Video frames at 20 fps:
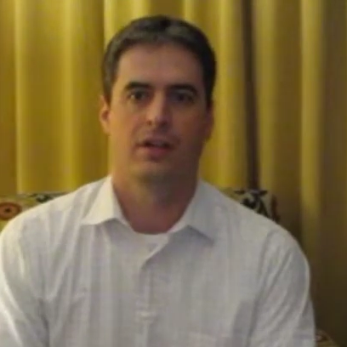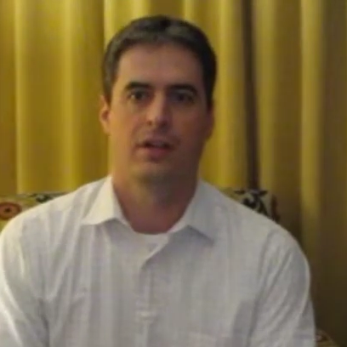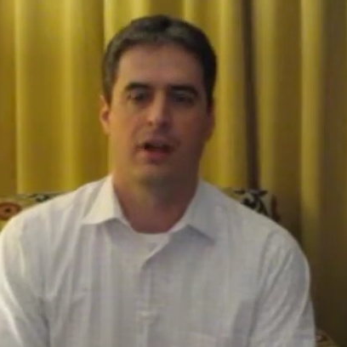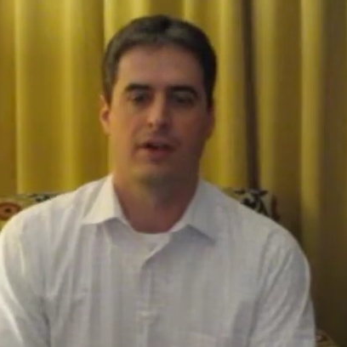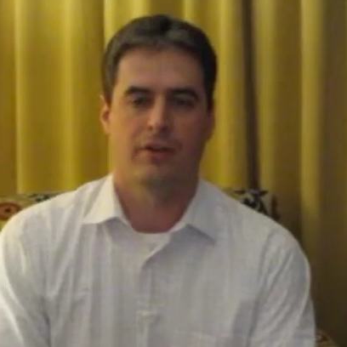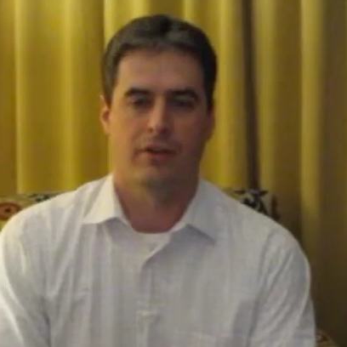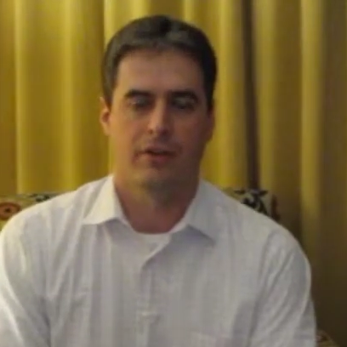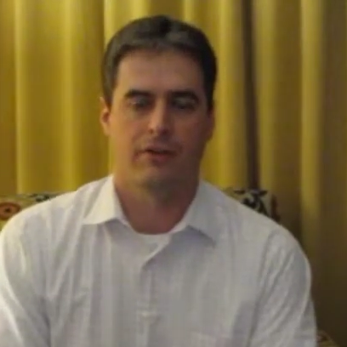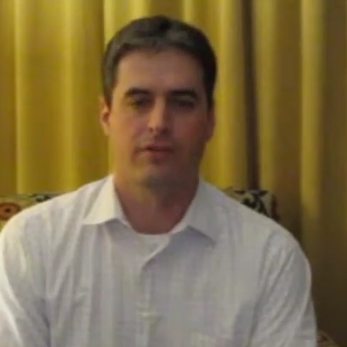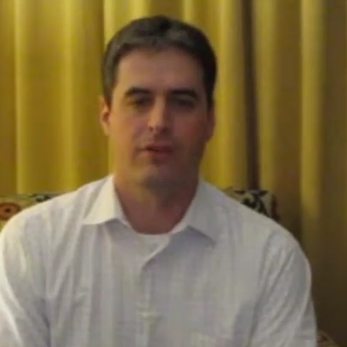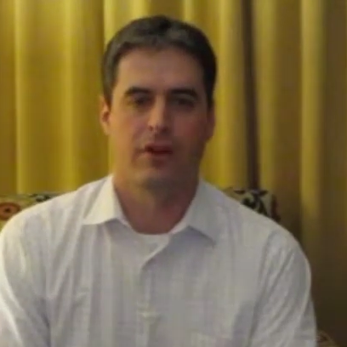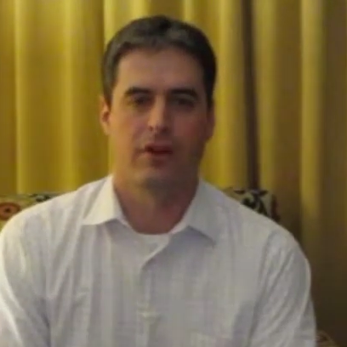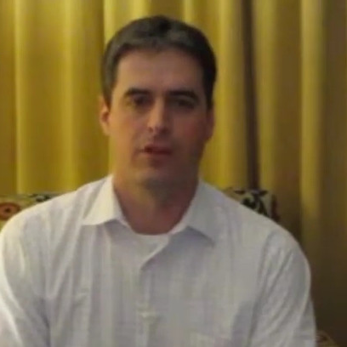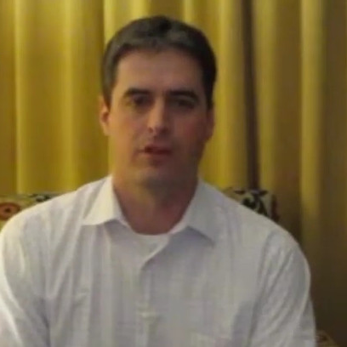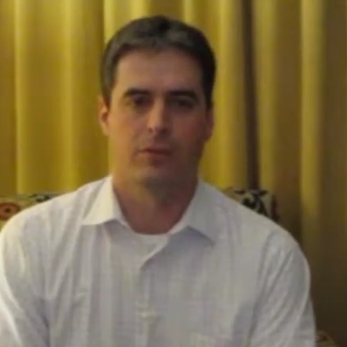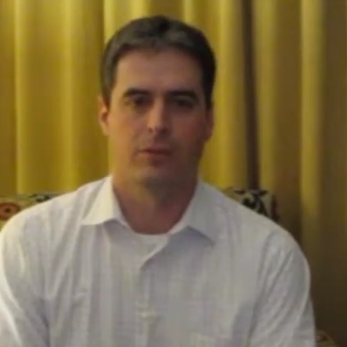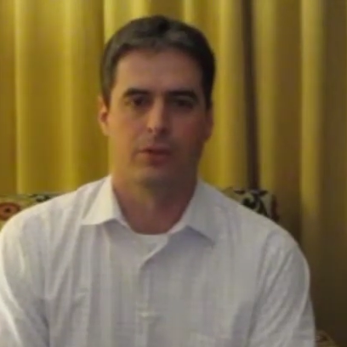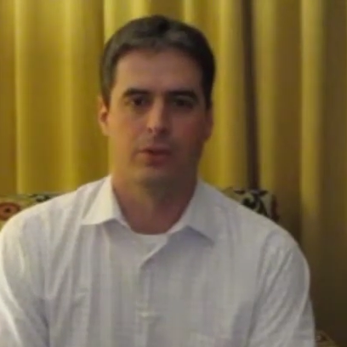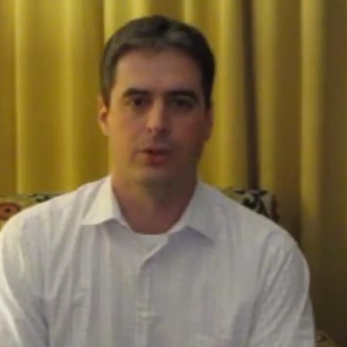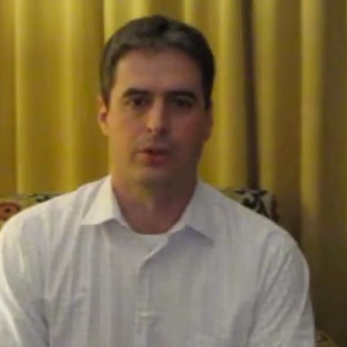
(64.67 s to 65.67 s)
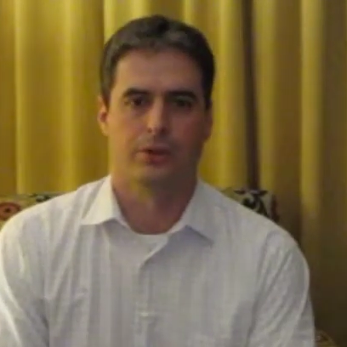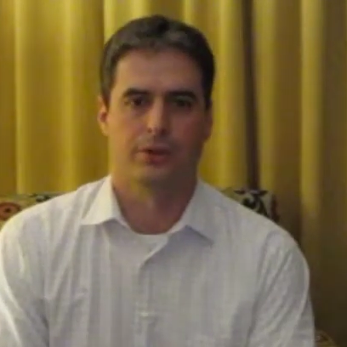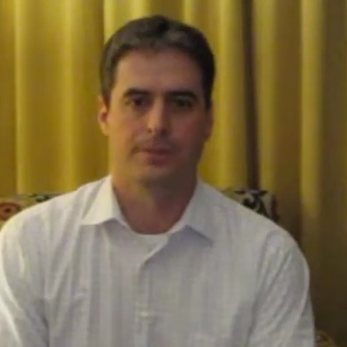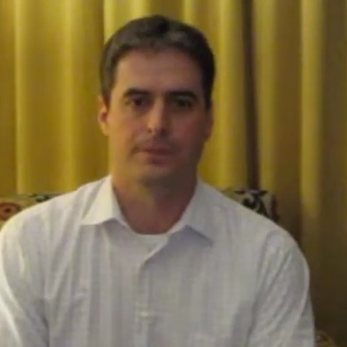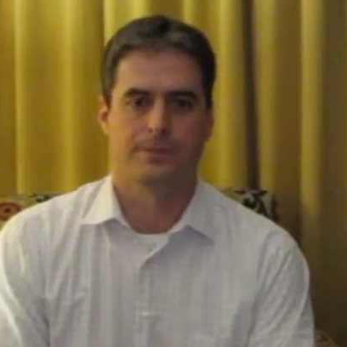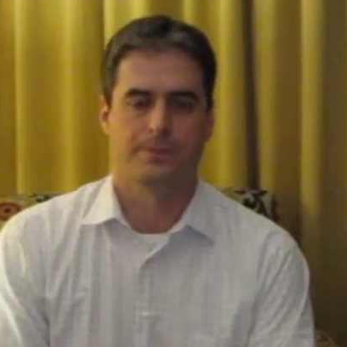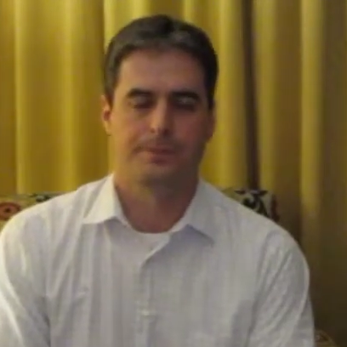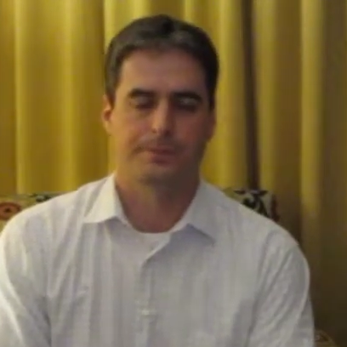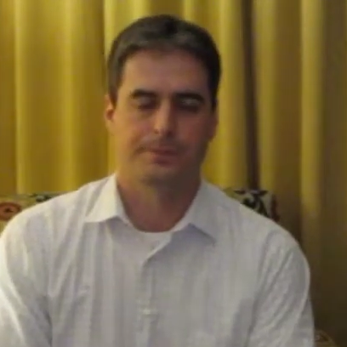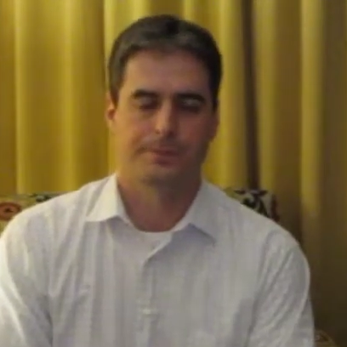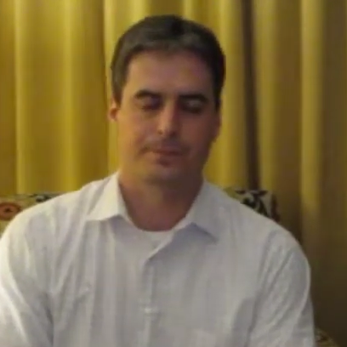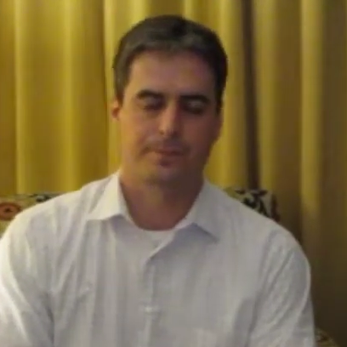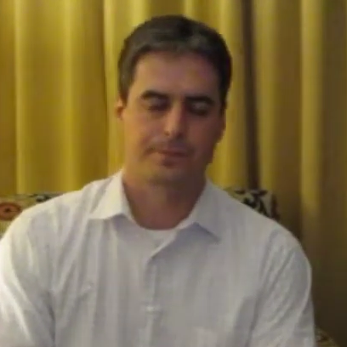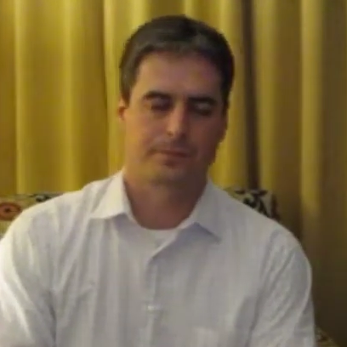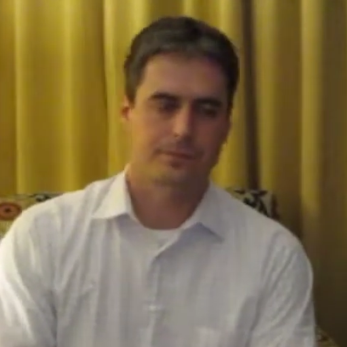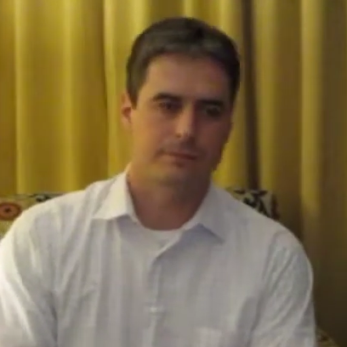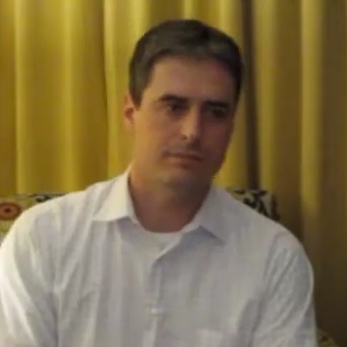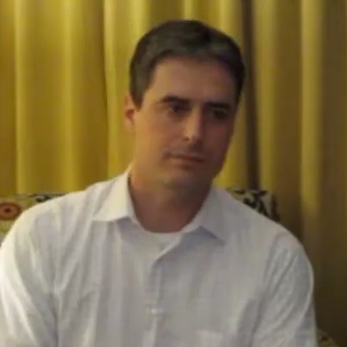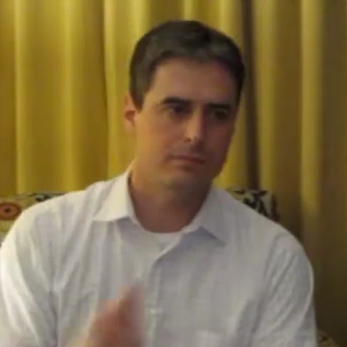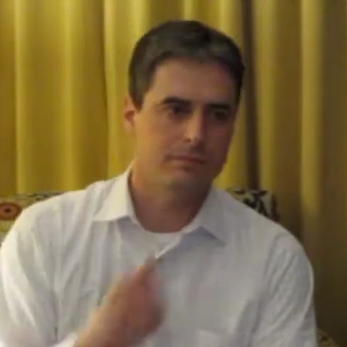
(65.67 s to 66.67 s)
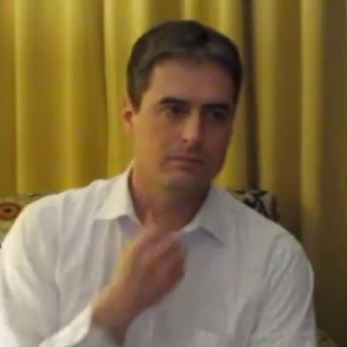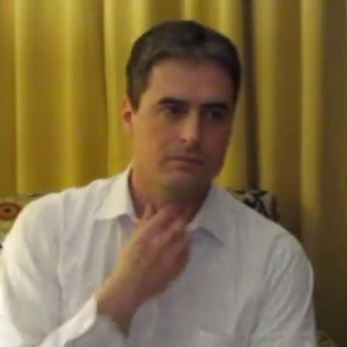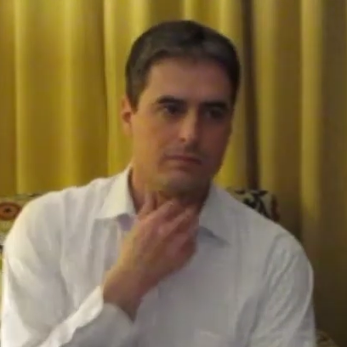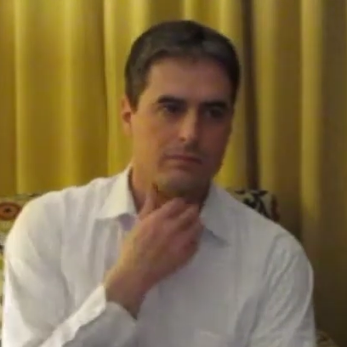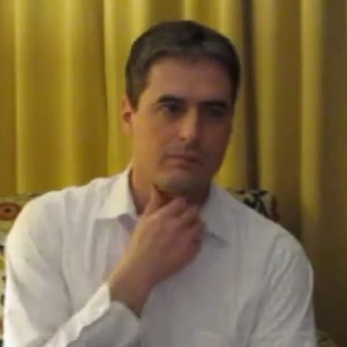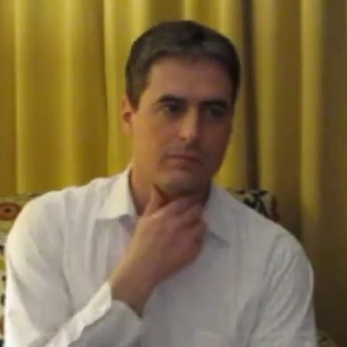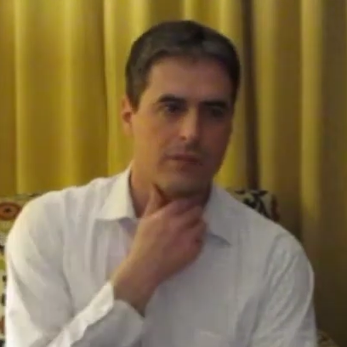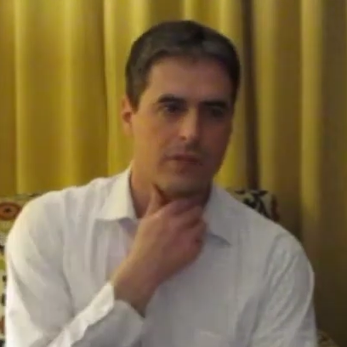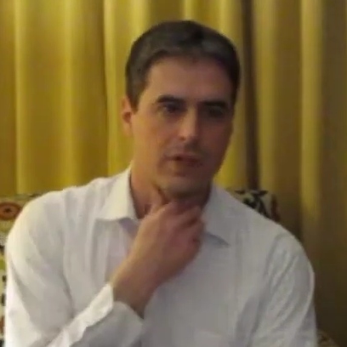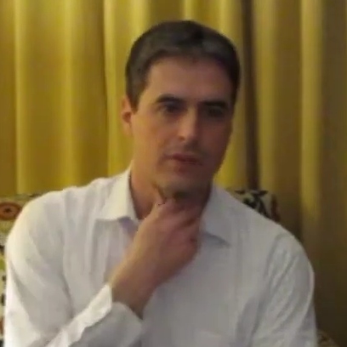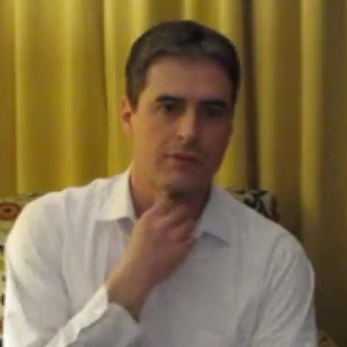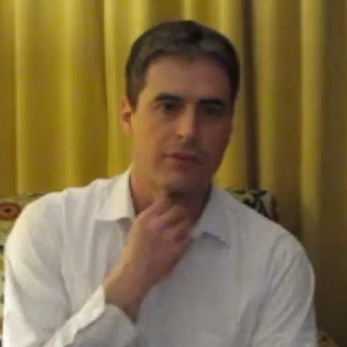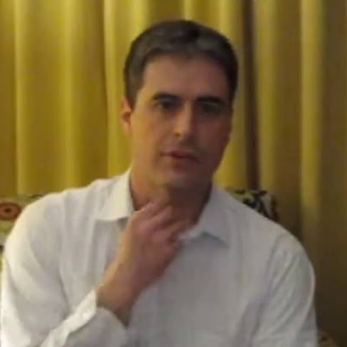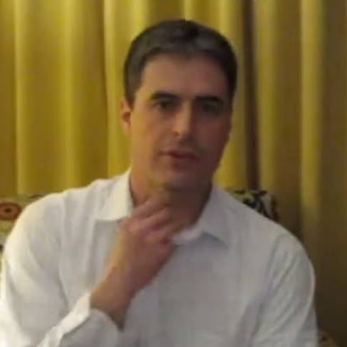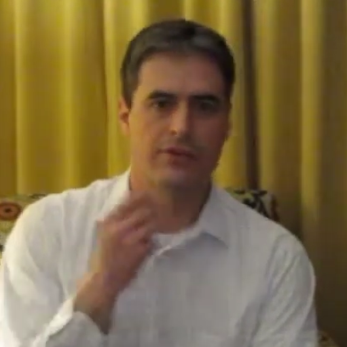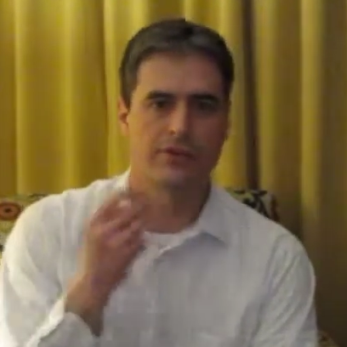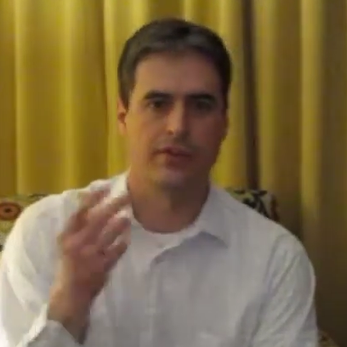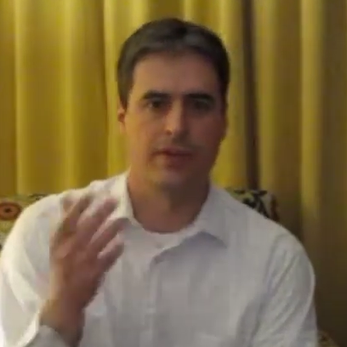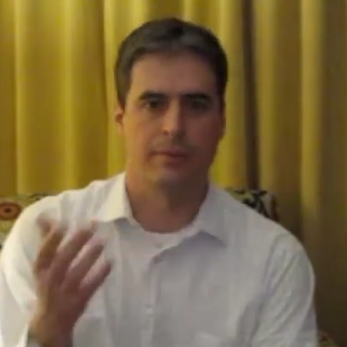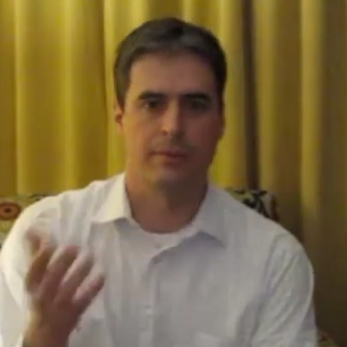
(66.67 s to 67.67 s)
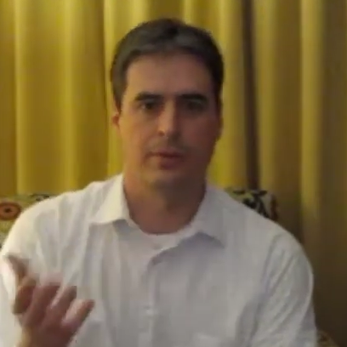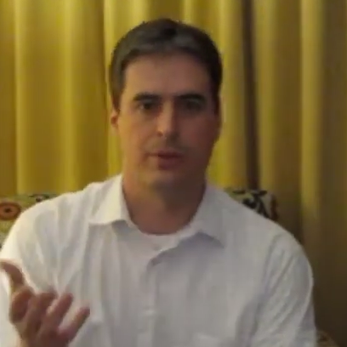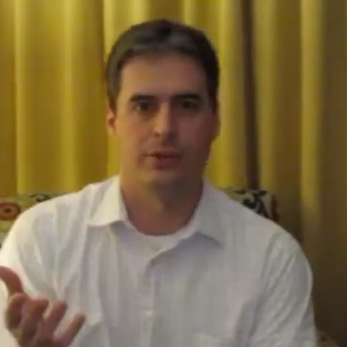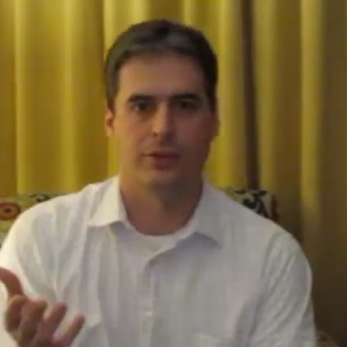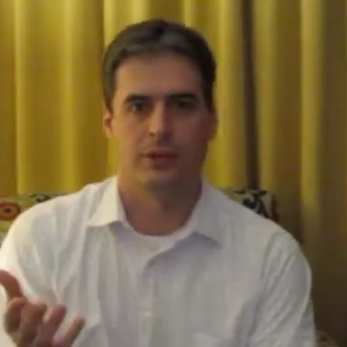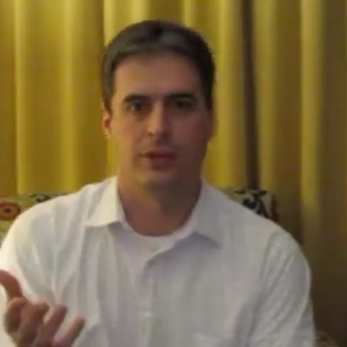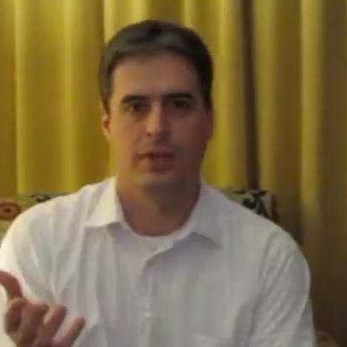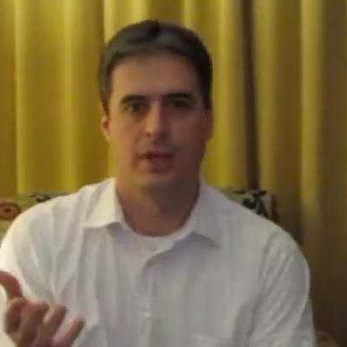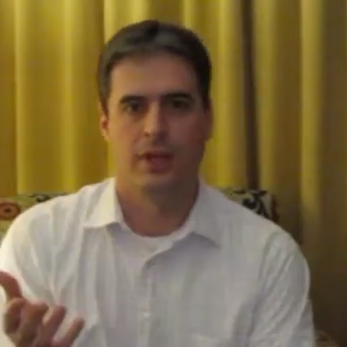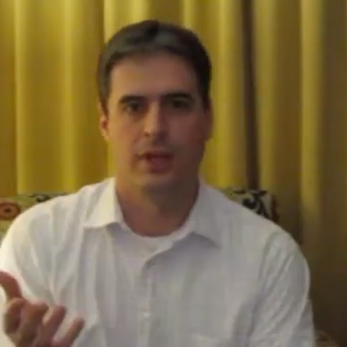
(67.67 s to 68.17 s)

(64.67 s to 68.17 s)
of our fallen world. For example,